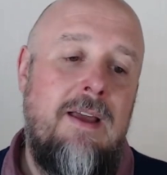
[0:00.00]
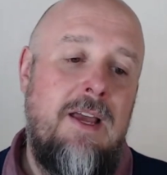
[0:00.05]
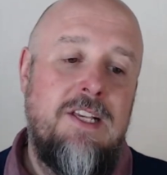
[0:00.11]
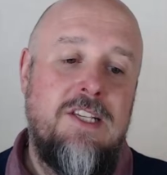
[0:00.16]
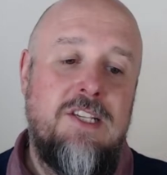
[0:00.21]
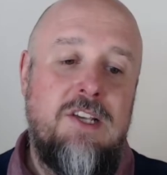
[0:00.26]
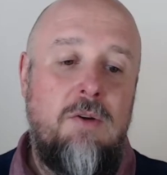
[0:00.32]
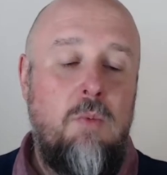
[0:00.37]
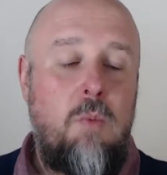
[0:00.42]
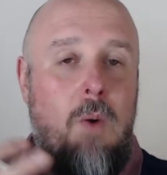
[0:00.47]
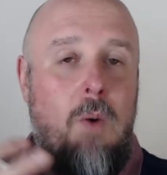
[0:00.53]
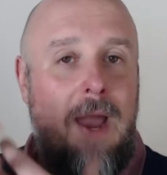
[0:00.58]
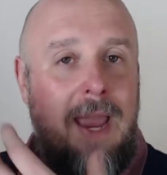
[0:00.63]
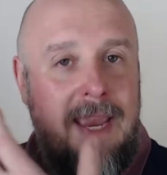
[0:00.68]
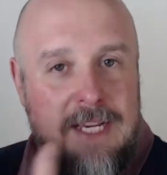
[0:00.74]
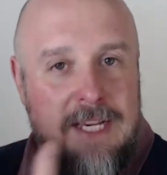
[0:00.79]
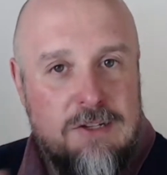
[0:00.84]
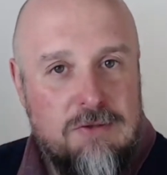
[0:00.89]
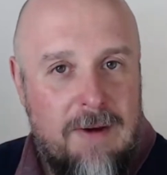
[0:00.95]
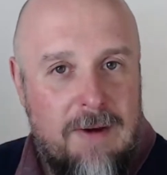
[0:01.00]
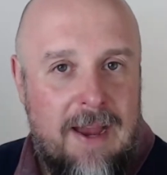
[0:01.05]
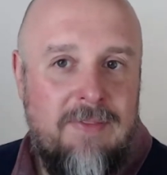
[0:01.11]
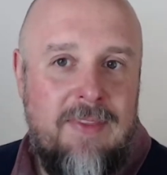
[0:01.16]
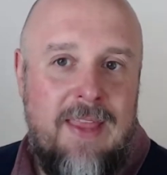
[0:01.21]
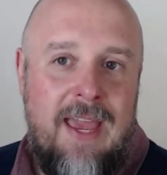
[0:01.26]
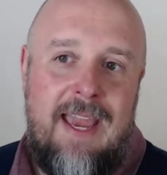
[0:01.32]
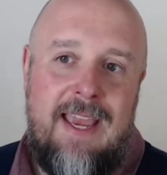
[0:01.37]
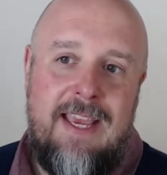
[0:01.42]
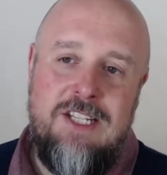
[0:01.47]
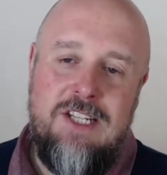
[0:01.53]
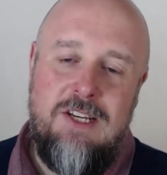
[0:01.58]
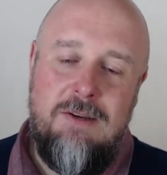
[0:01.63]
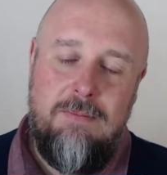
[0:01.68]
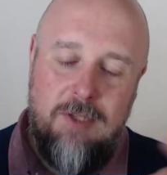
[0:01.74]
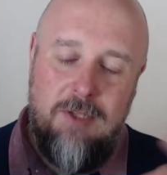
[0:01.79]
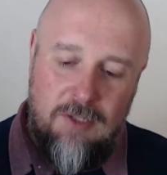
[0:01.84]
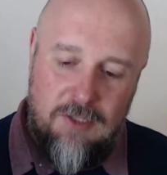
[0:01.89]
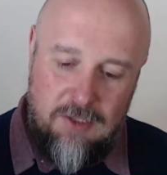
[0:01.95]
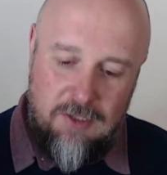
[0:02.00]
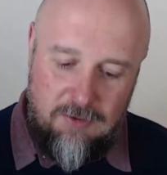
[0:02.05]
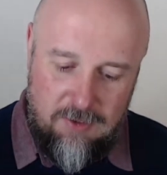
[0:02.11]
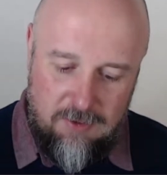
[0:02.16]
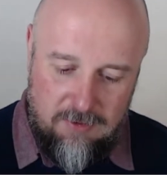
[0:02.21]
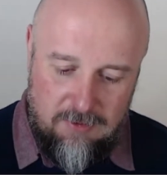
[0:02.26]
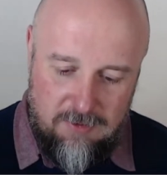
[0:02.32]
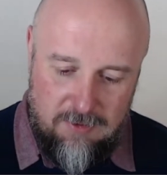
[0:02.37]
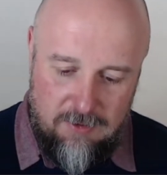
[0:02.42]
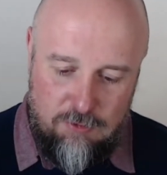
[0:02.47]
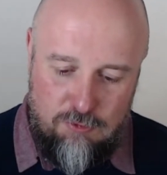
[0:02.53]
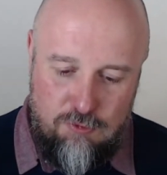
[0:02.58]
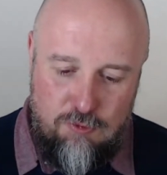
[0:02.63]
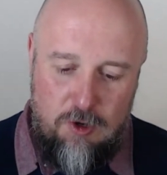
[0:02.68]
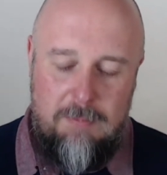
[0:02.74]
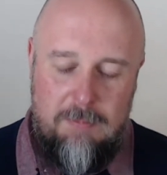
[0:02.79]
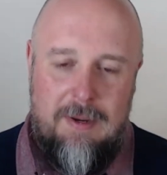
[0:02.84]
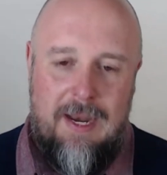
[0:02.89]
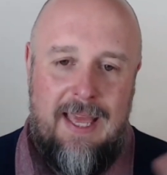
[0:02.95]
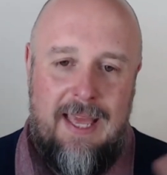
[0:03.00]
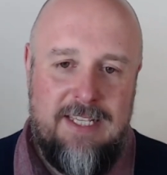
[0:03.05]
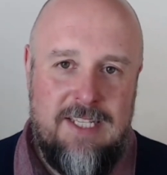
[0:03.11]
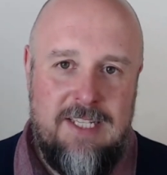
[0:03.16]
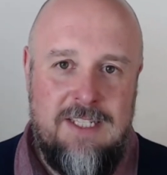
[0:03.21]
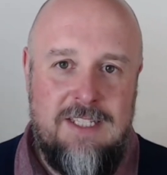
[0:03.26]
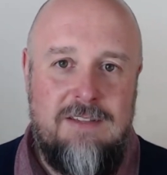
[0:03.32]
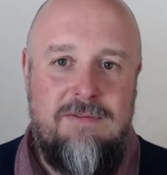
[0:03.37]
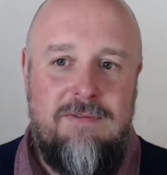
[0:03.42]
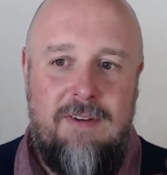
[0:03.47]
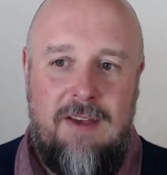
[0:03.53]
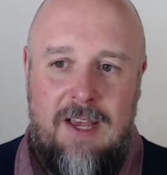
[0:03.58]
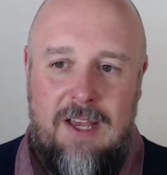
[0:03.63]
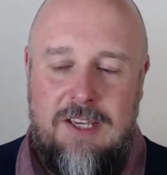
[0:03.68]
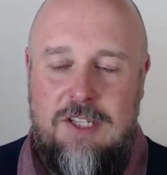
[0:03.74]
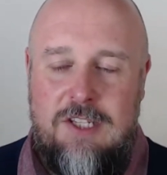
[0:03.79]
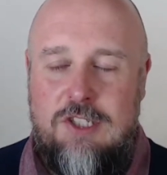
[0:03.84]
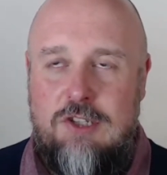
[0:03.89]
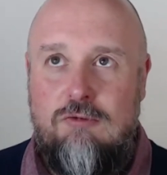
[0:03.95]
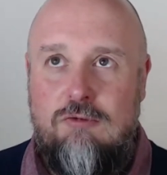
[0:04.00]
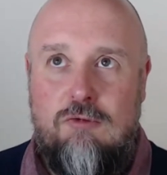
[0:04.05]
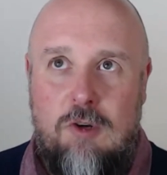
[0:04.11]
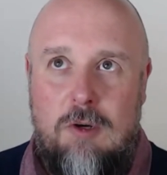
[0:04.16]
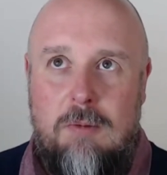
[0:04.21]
So ways around that is you do group lessons, you do